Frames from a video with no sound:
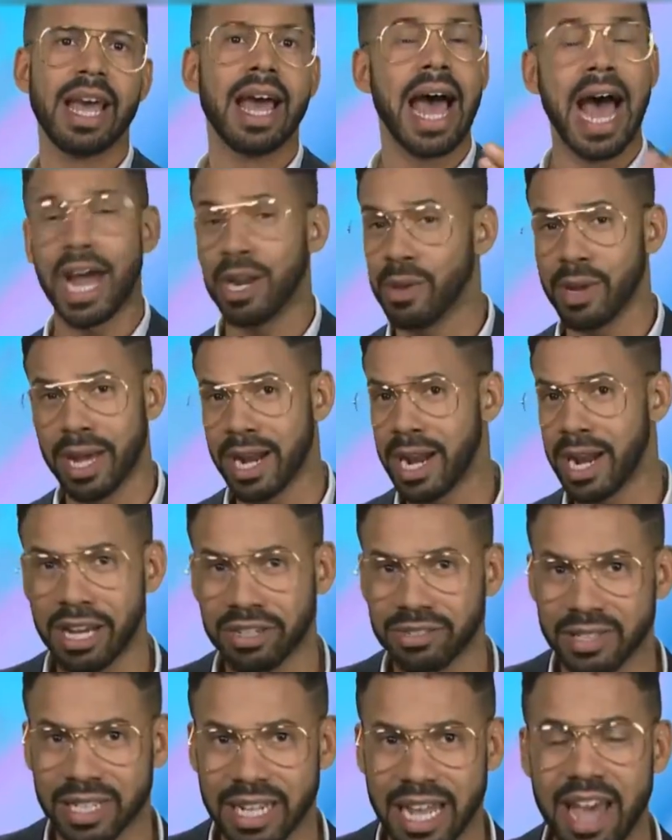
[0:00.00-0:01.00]
How do you
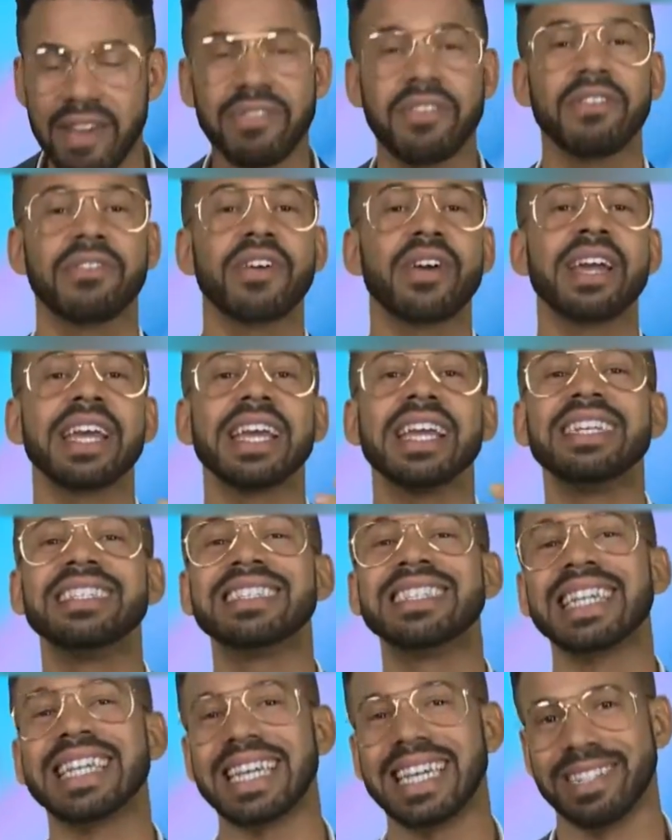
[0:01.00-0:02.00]
extra life? Very
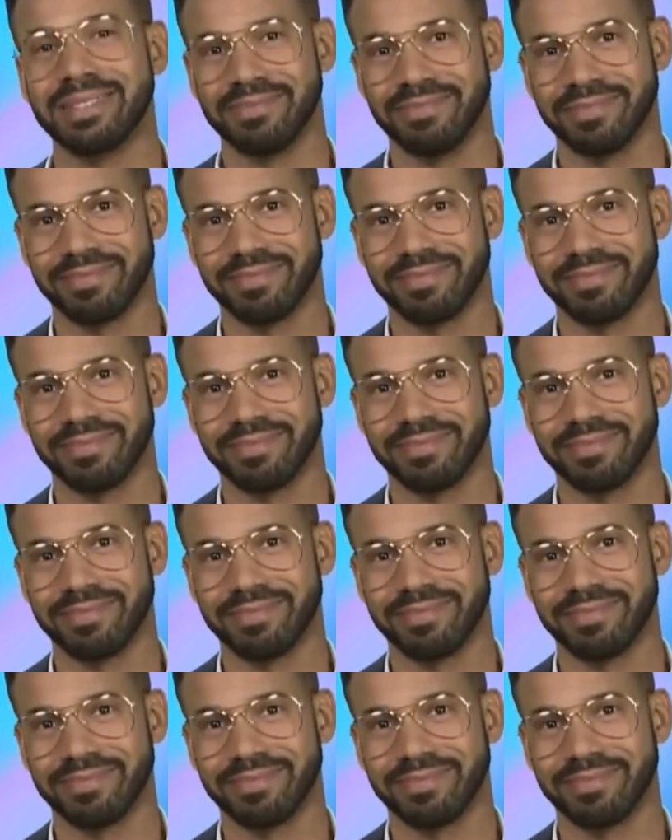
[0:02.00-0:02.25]
easily.